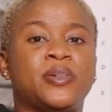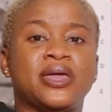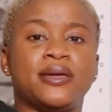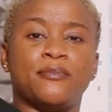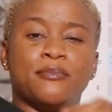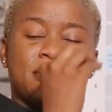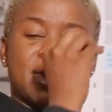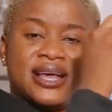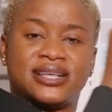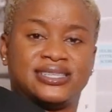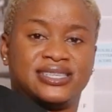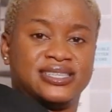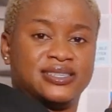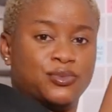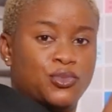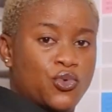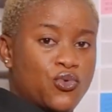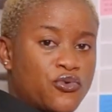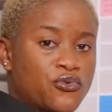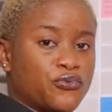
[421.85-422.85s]
B makes his
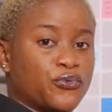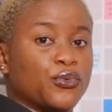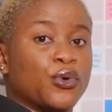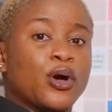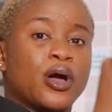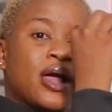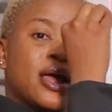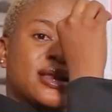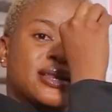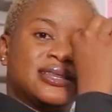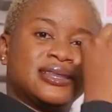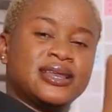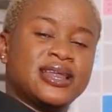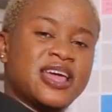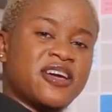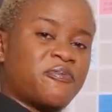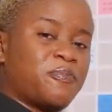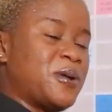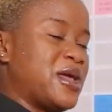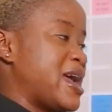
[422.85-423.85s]
move.
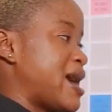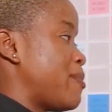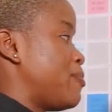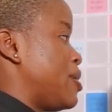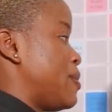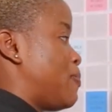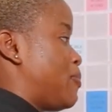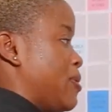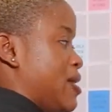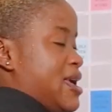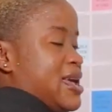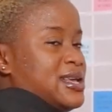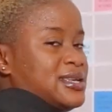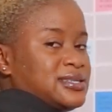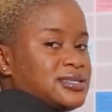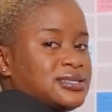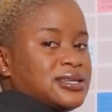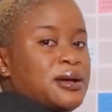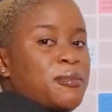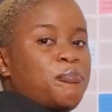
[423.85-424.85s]
If player B
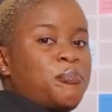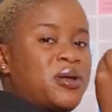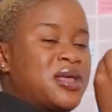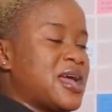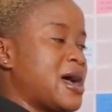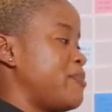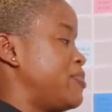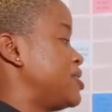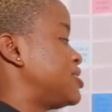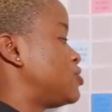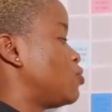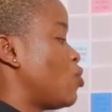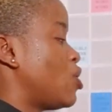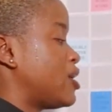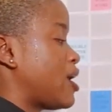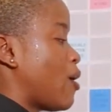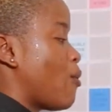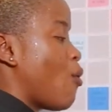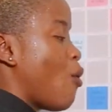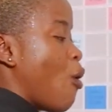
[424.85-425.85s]
plays, player B is the
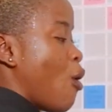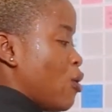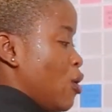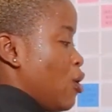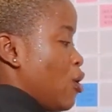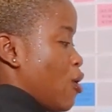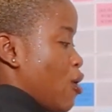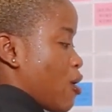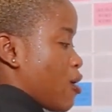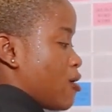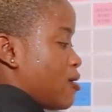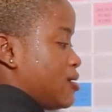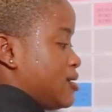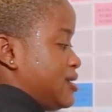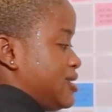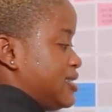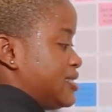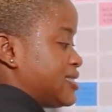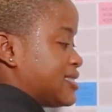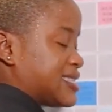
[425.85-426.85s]
one that will unlock
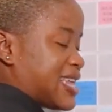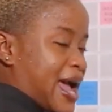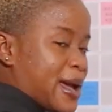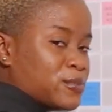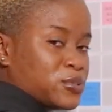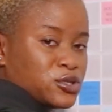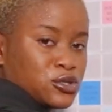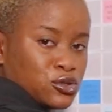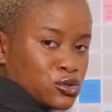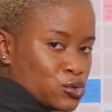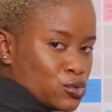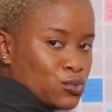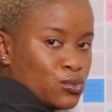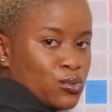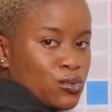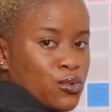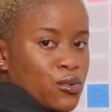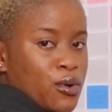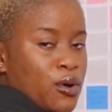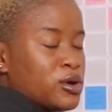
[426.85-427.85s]
this times 2.
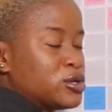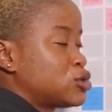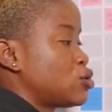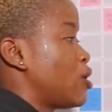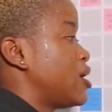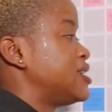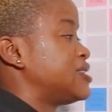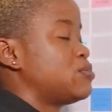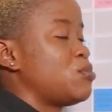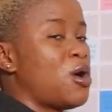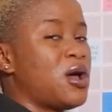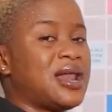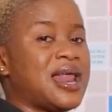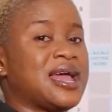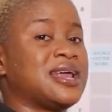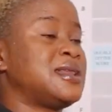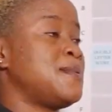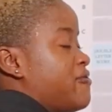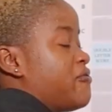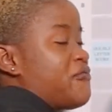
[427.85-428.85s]
So it's more
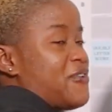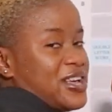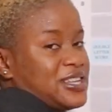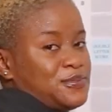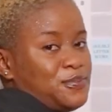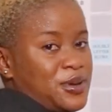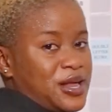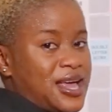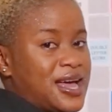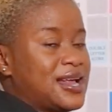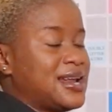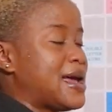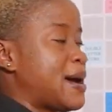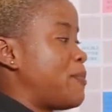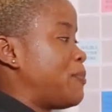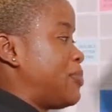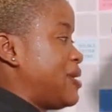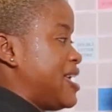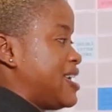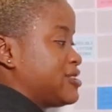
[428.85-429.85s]
like the first player
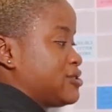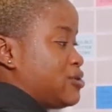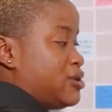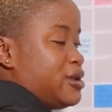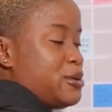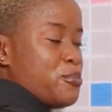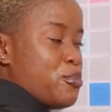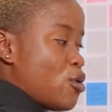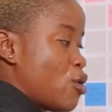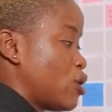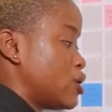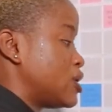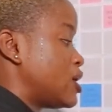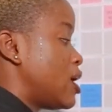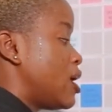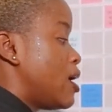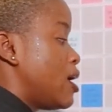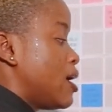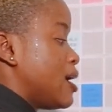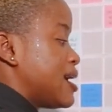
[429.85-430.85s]
that plays on the board
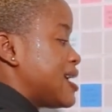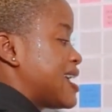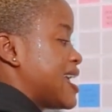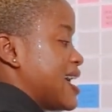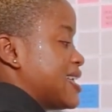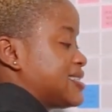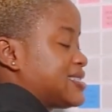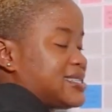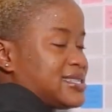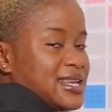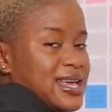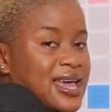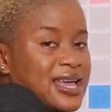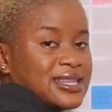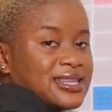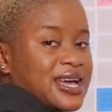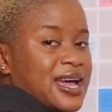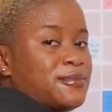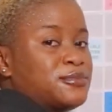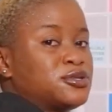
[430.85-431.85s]
gets
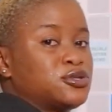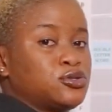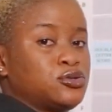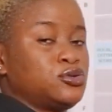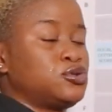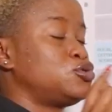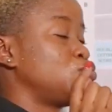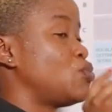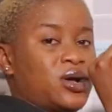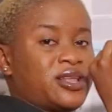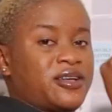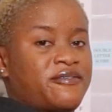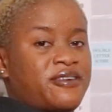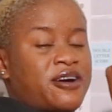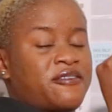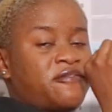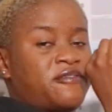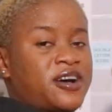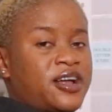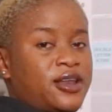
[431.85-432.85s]
a times 2 to
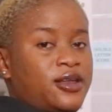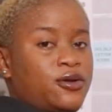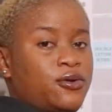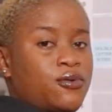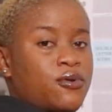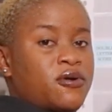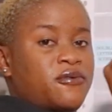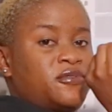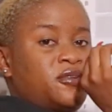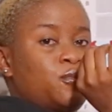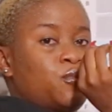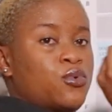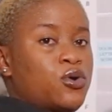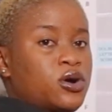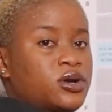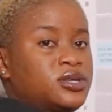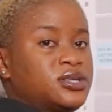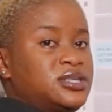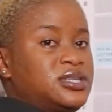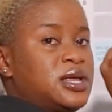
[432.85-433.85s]
whatever value of the
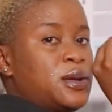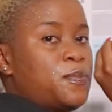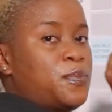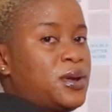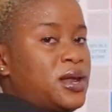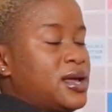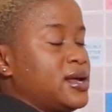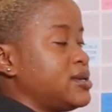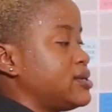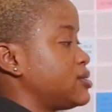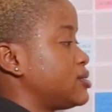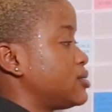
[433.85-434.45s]
word they played.